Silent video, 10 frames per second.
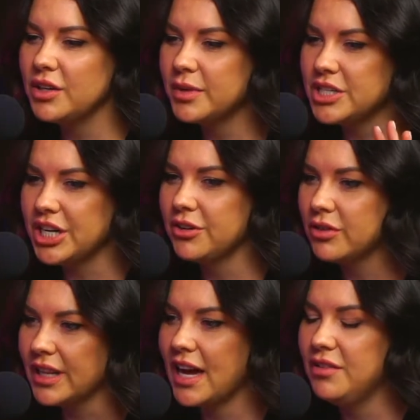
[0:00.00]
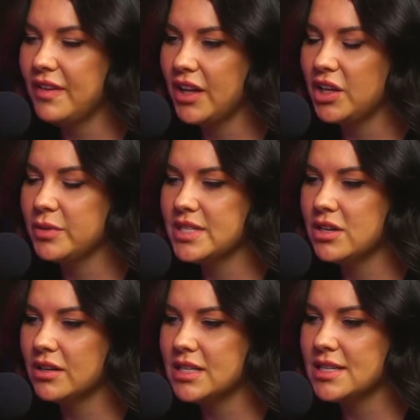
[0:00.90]
general land value is
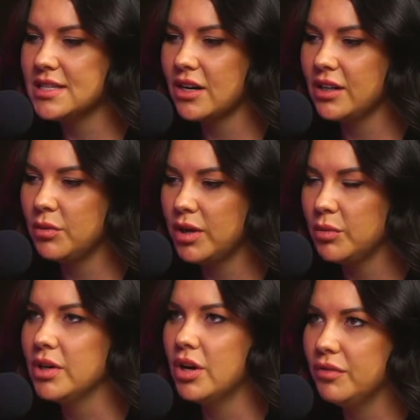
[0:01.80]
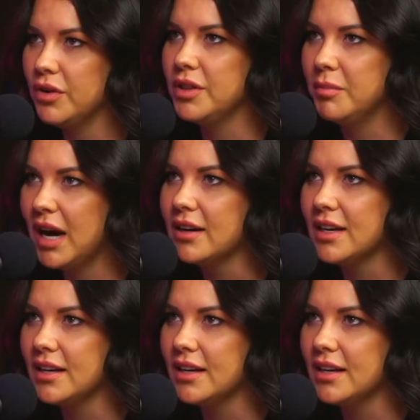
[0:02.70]
not necessarily what it would go for on the market.